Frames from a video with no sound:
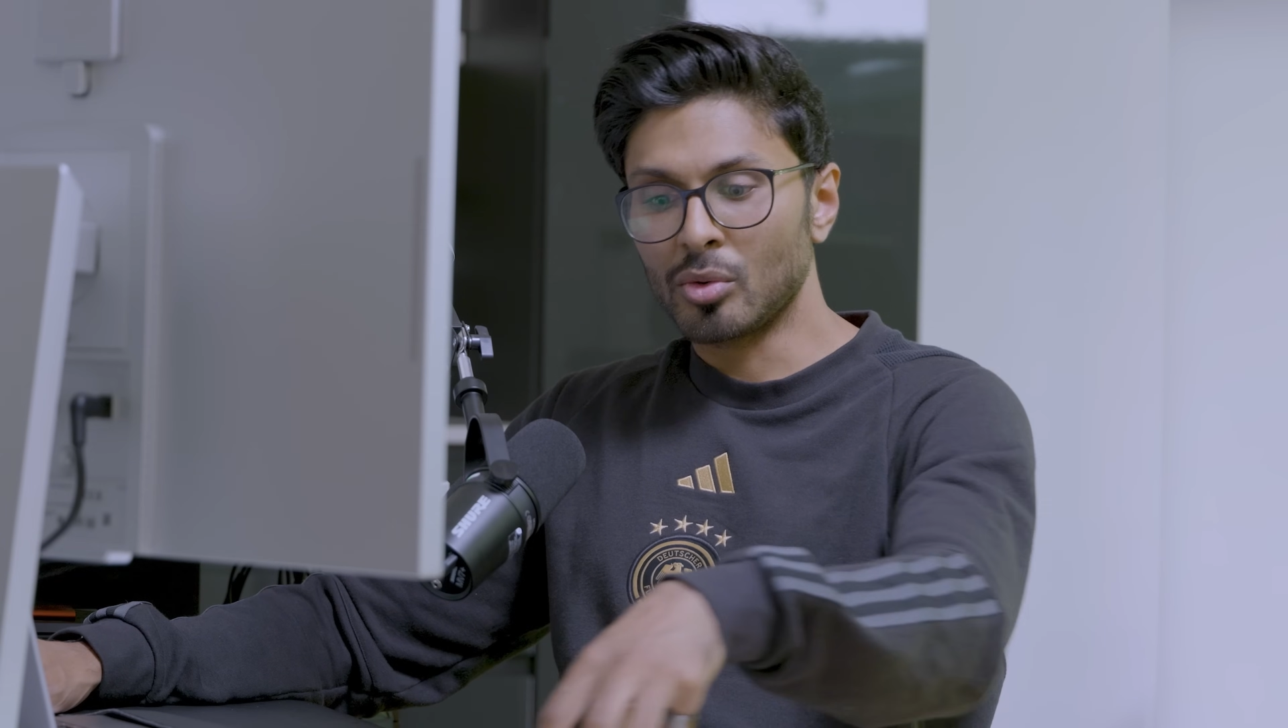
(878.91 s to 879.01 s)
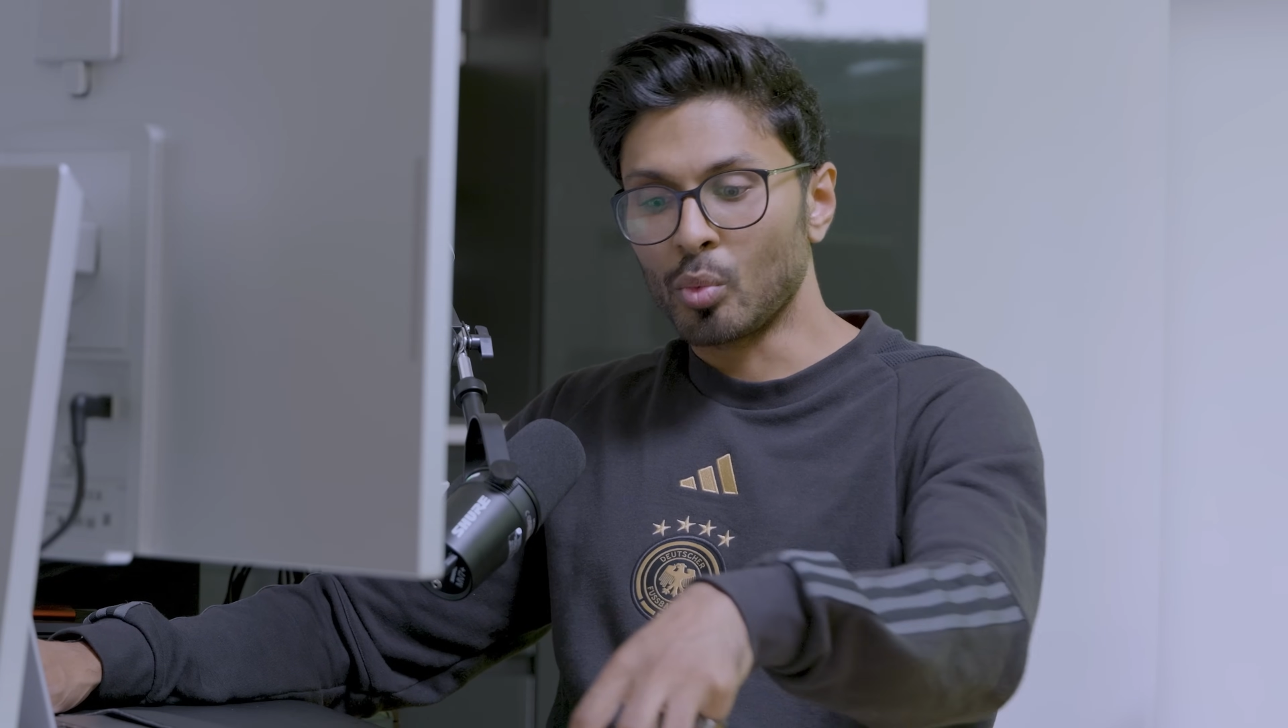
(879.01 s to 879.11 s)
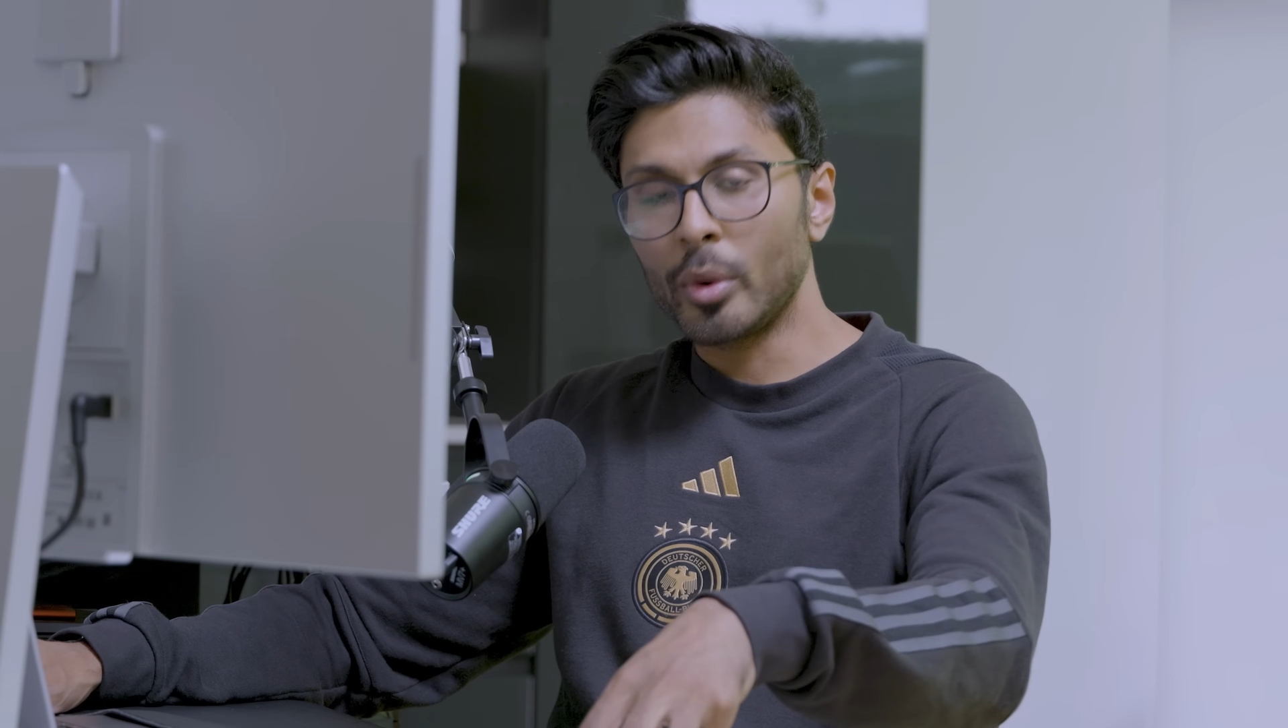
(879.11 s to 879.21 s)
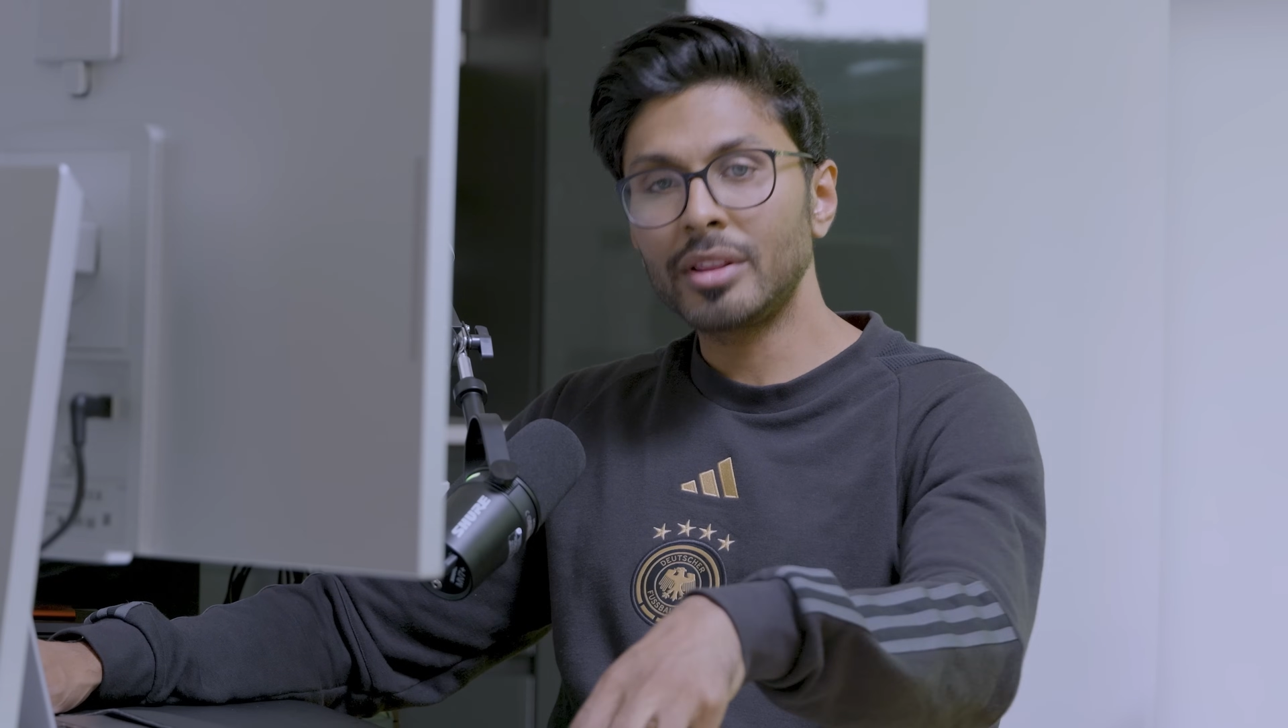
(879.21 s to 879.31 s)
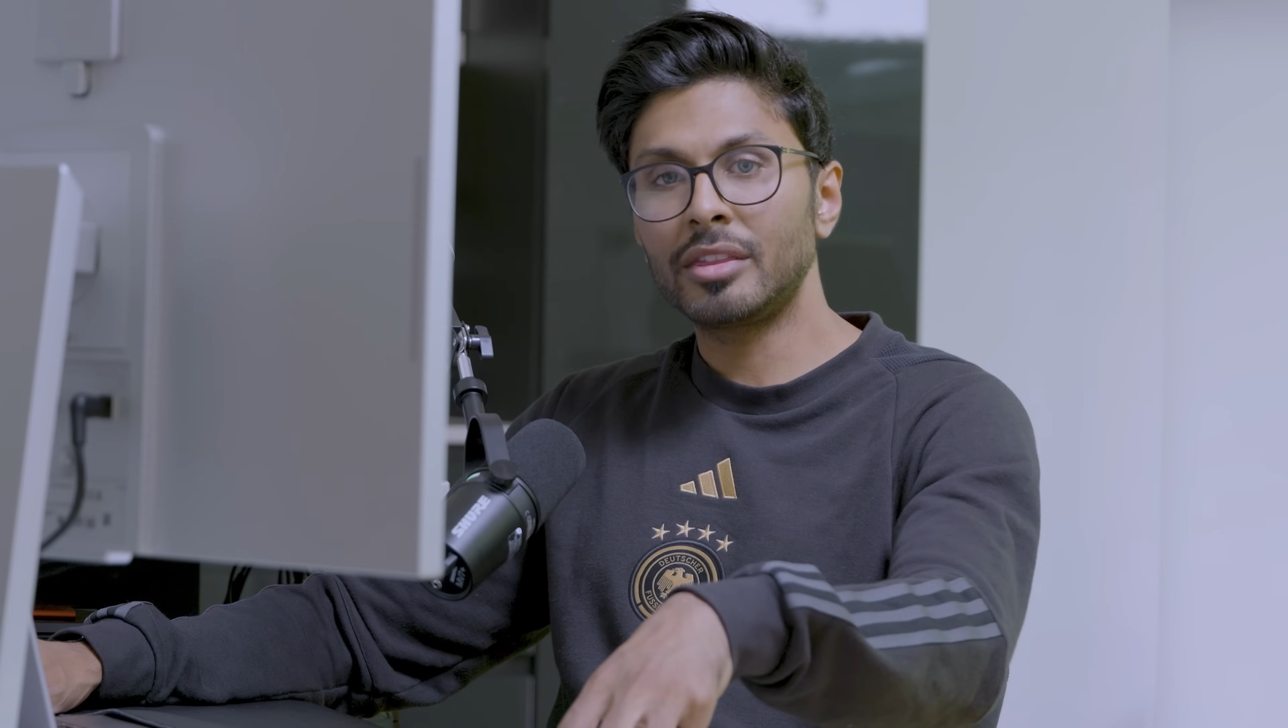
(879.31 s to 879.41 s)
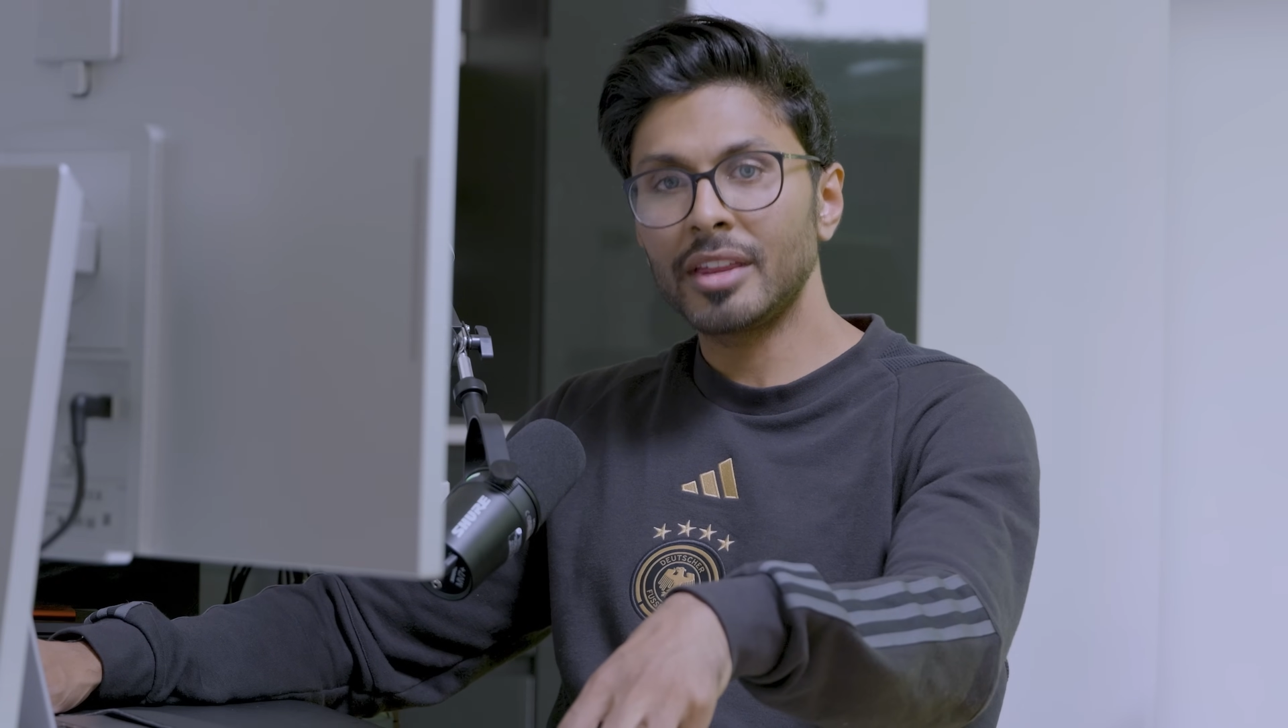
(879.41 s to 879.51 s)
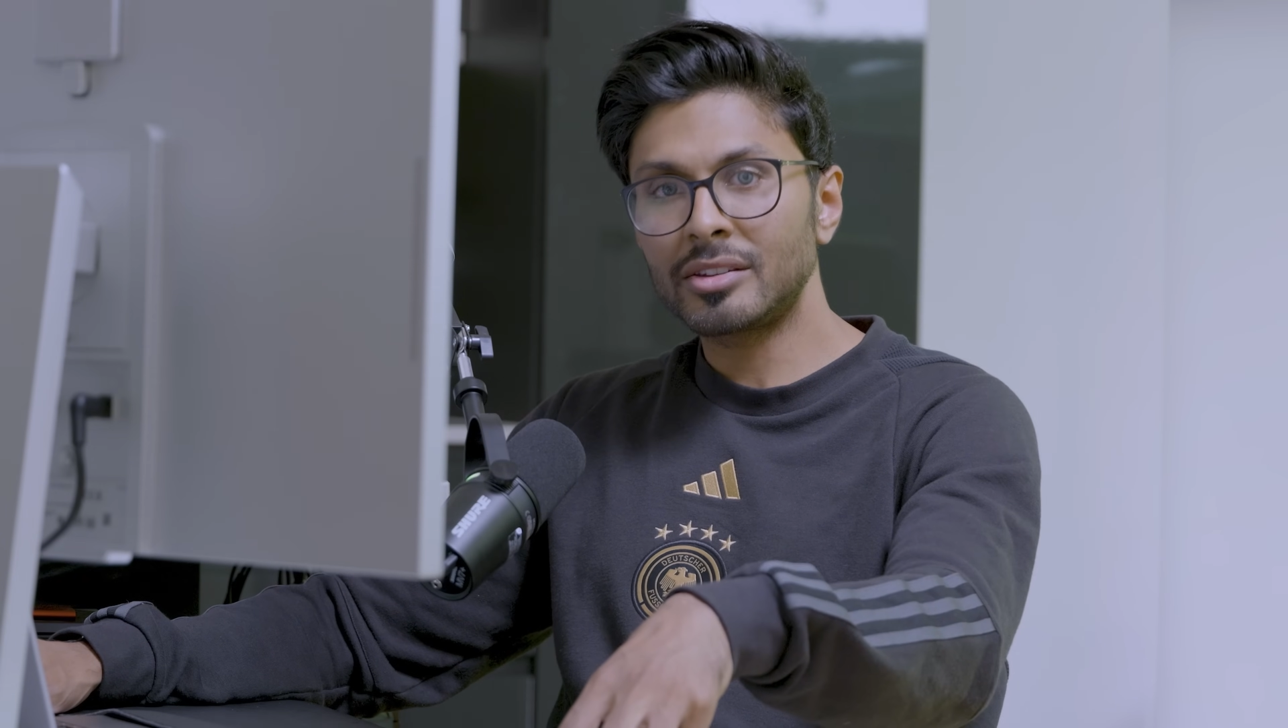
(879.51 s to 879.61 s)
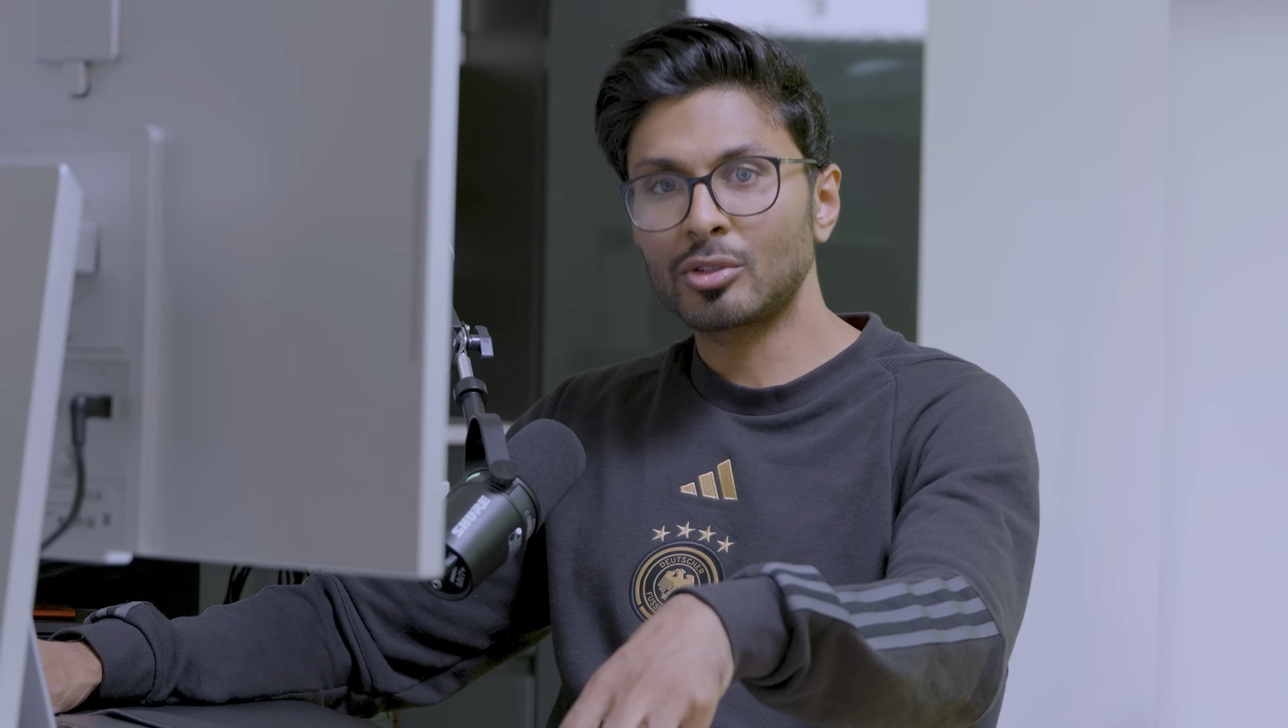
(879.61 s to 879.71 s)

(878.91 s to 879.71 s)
with this